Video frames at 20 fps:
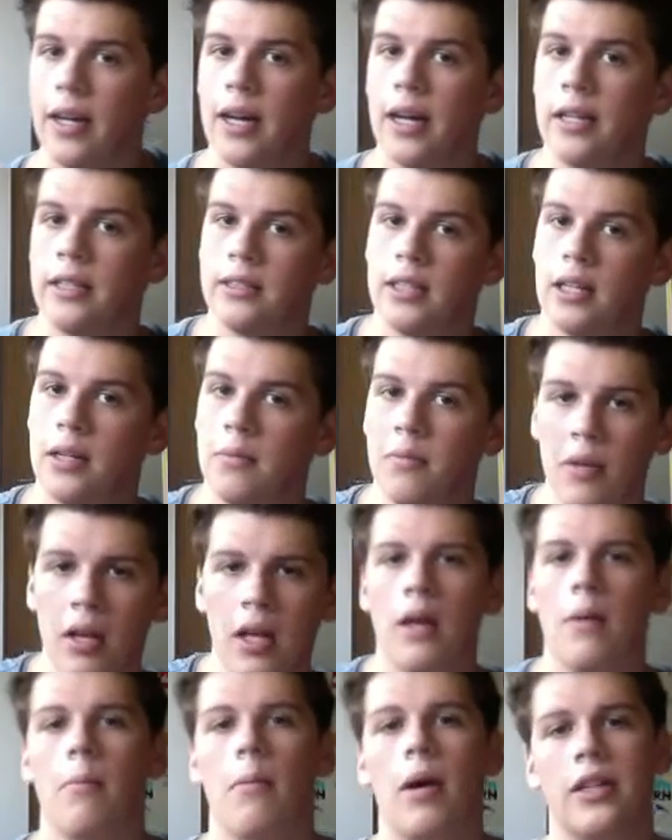And
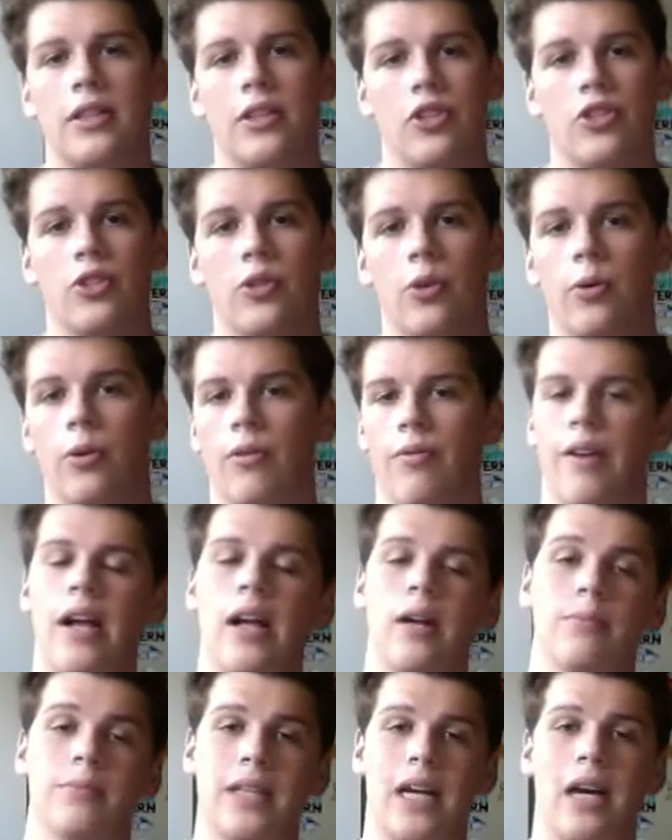Matic sort of
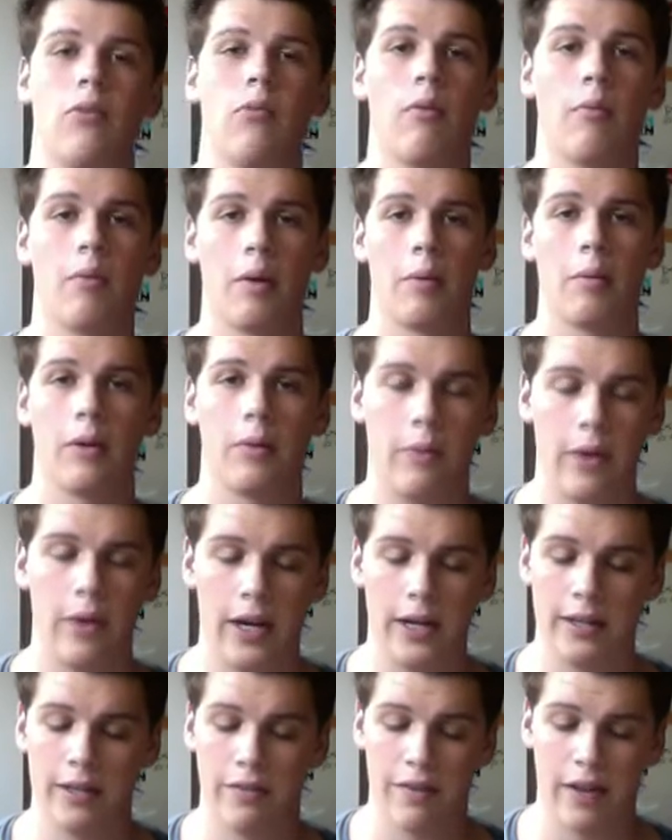helped out when we were
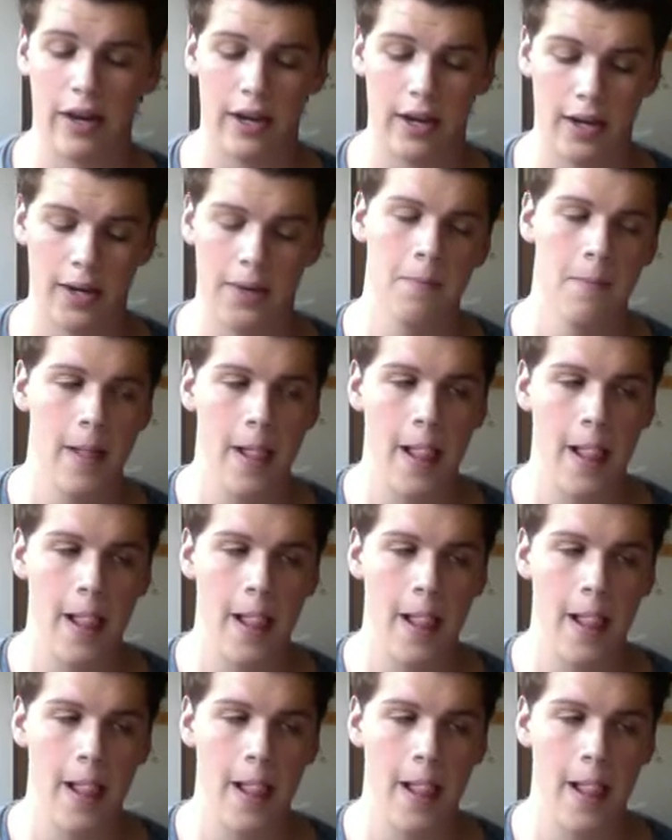really defending.